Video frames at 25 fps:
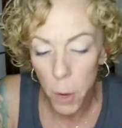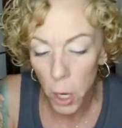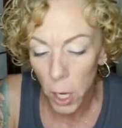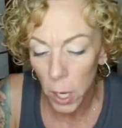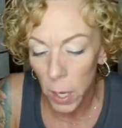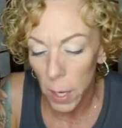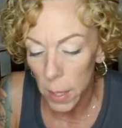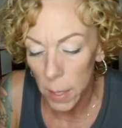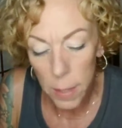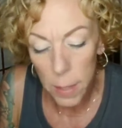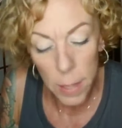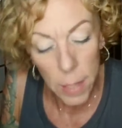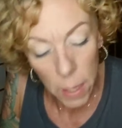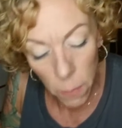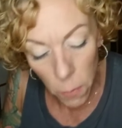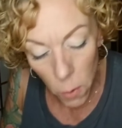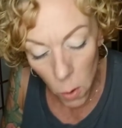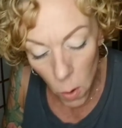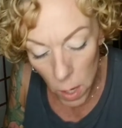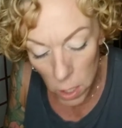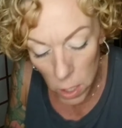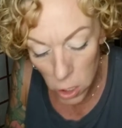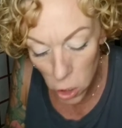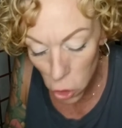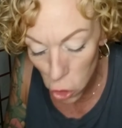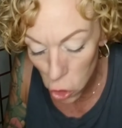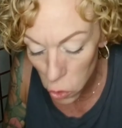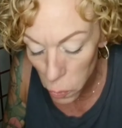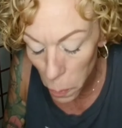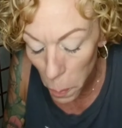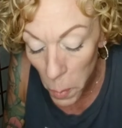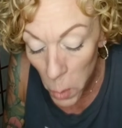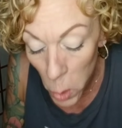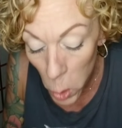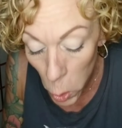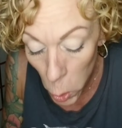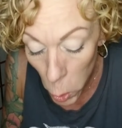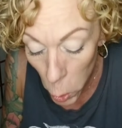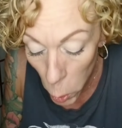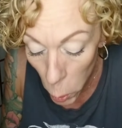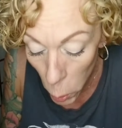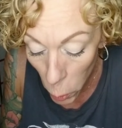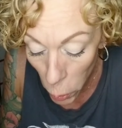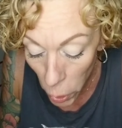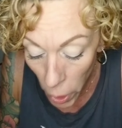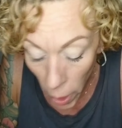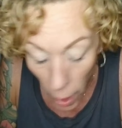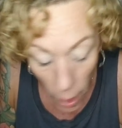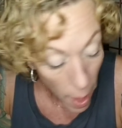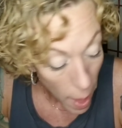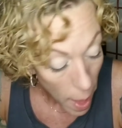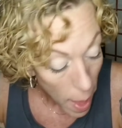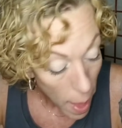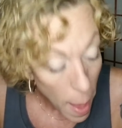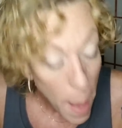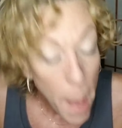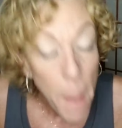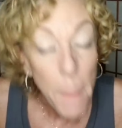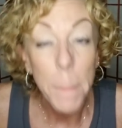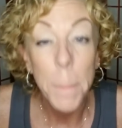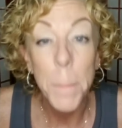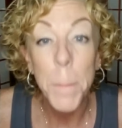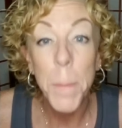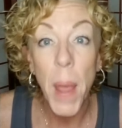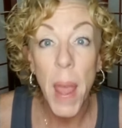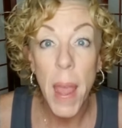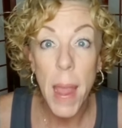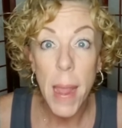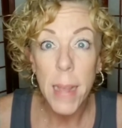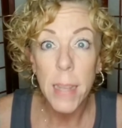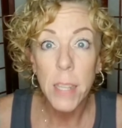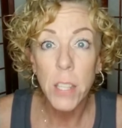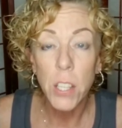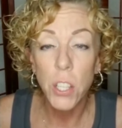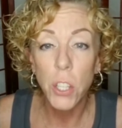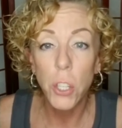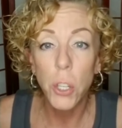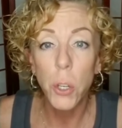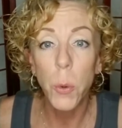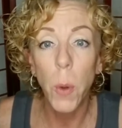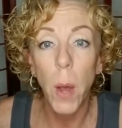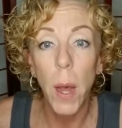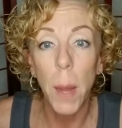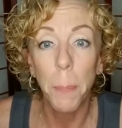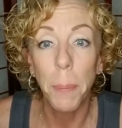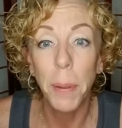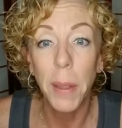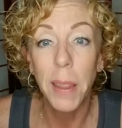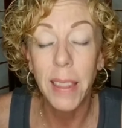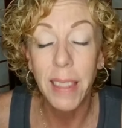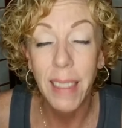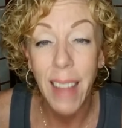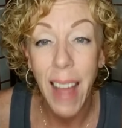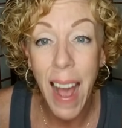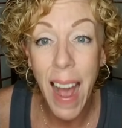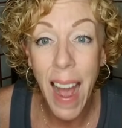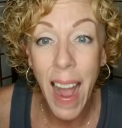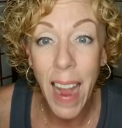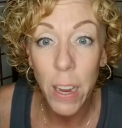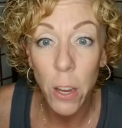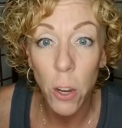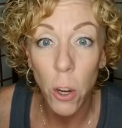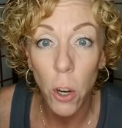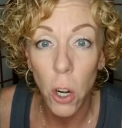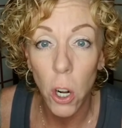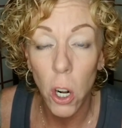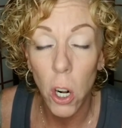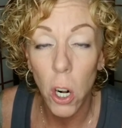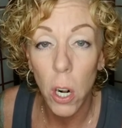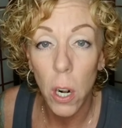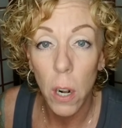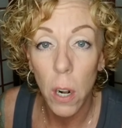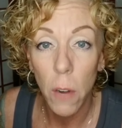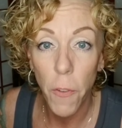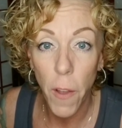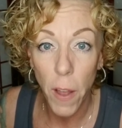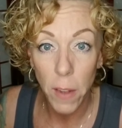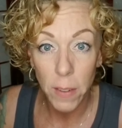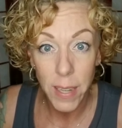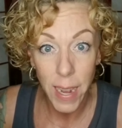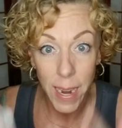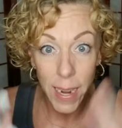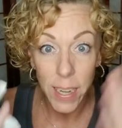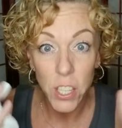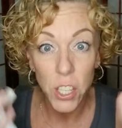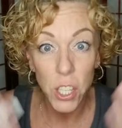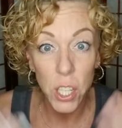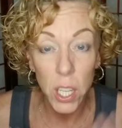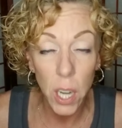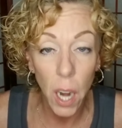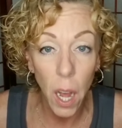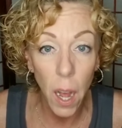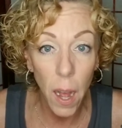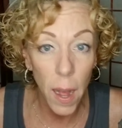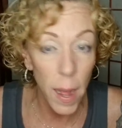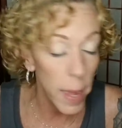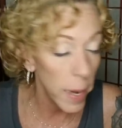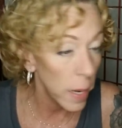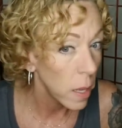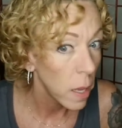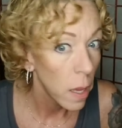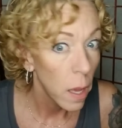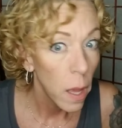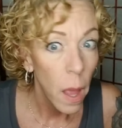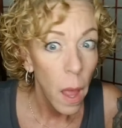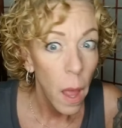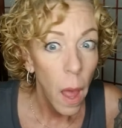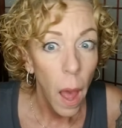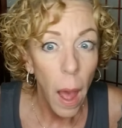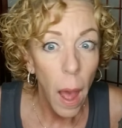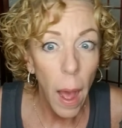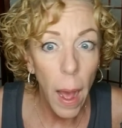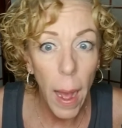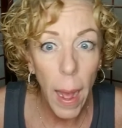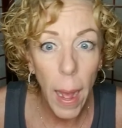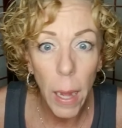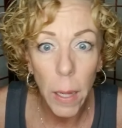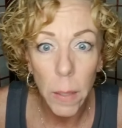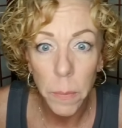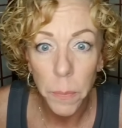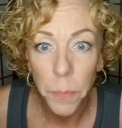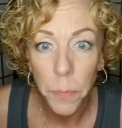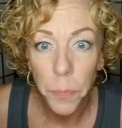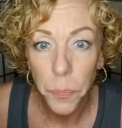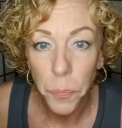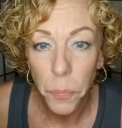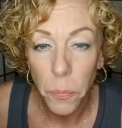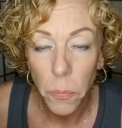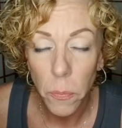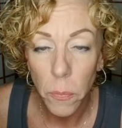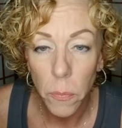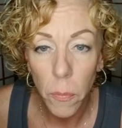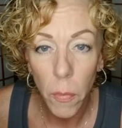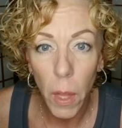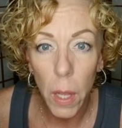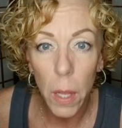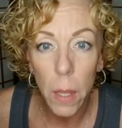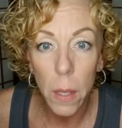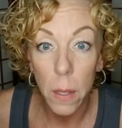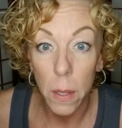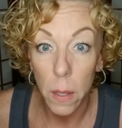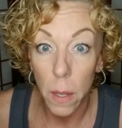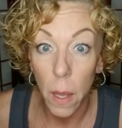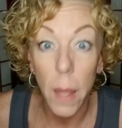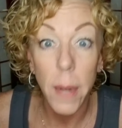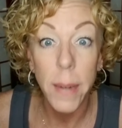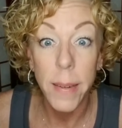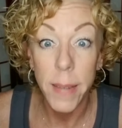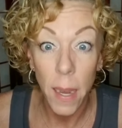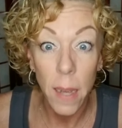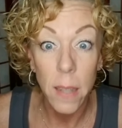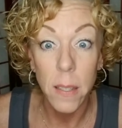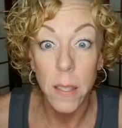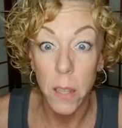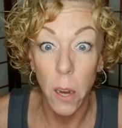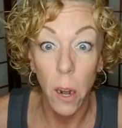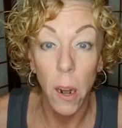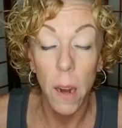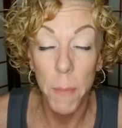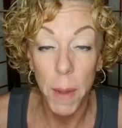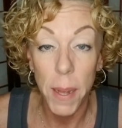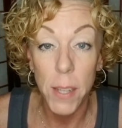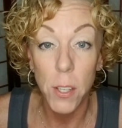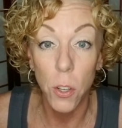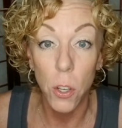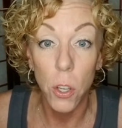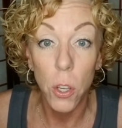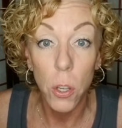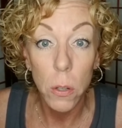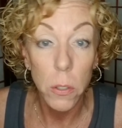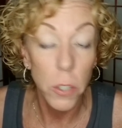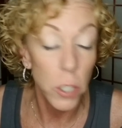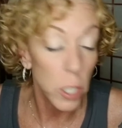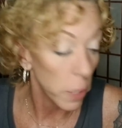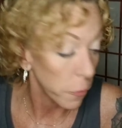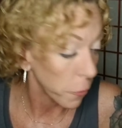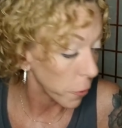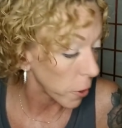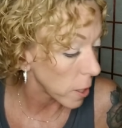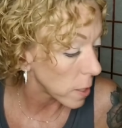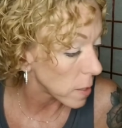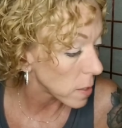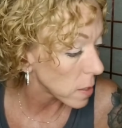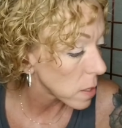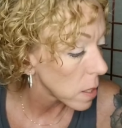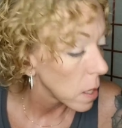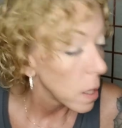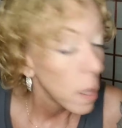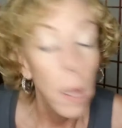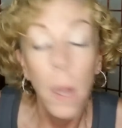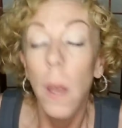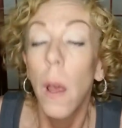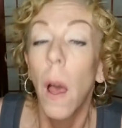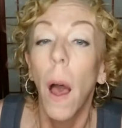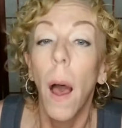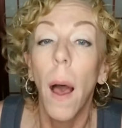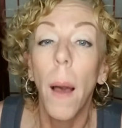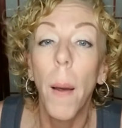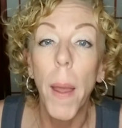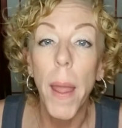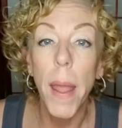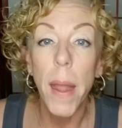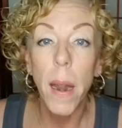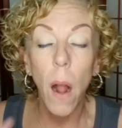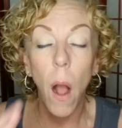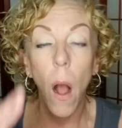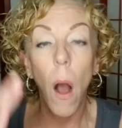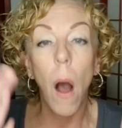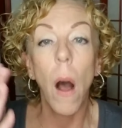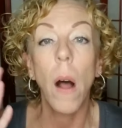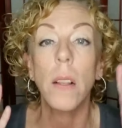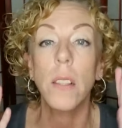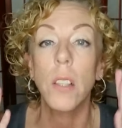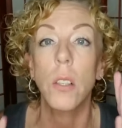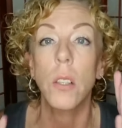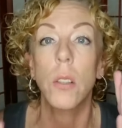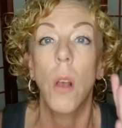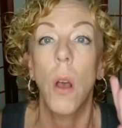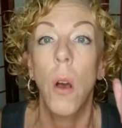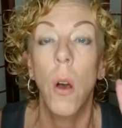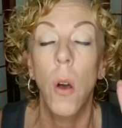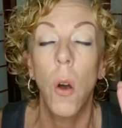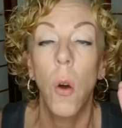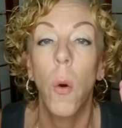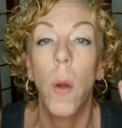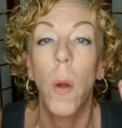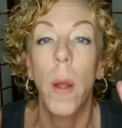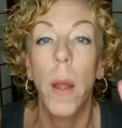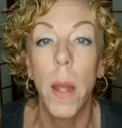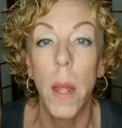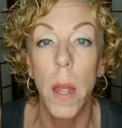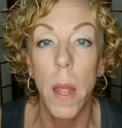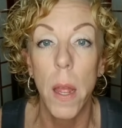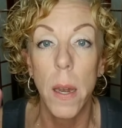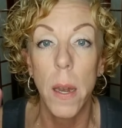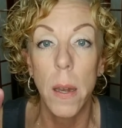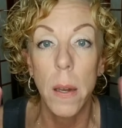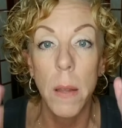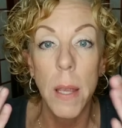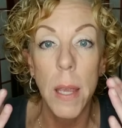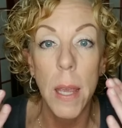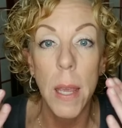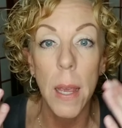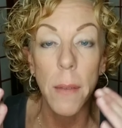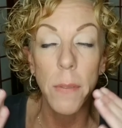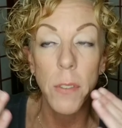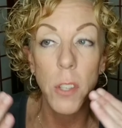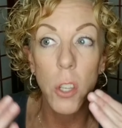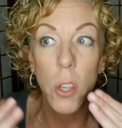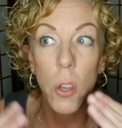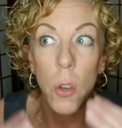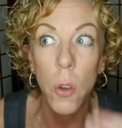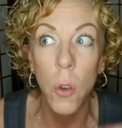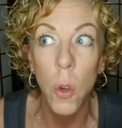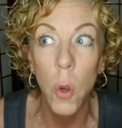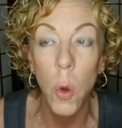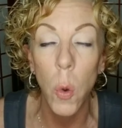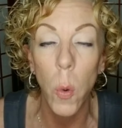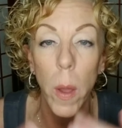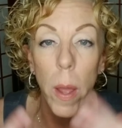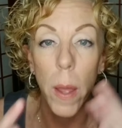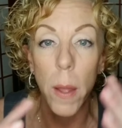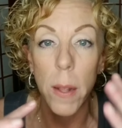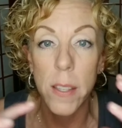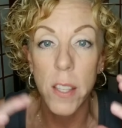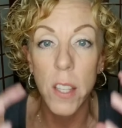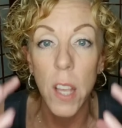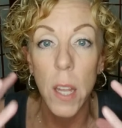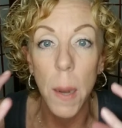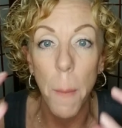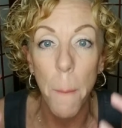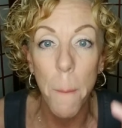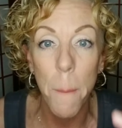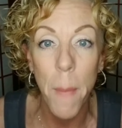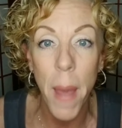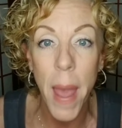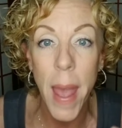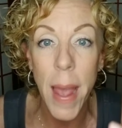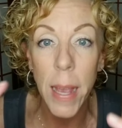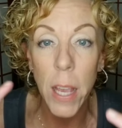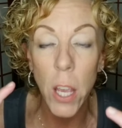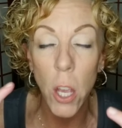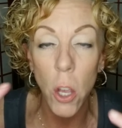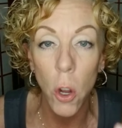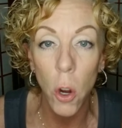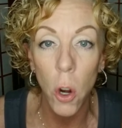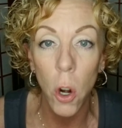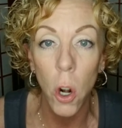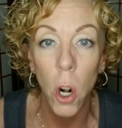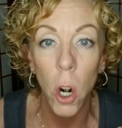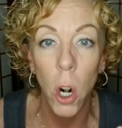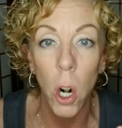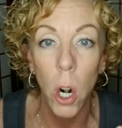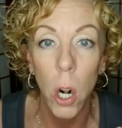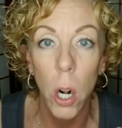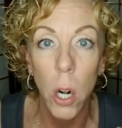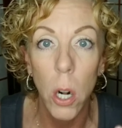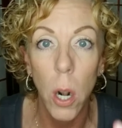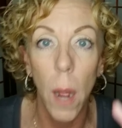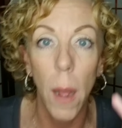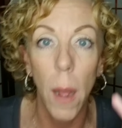going to give you a smooth base to apply your foundation on, it does, Sarah, it makes a huge difference. It also, it gives you, it's going to make your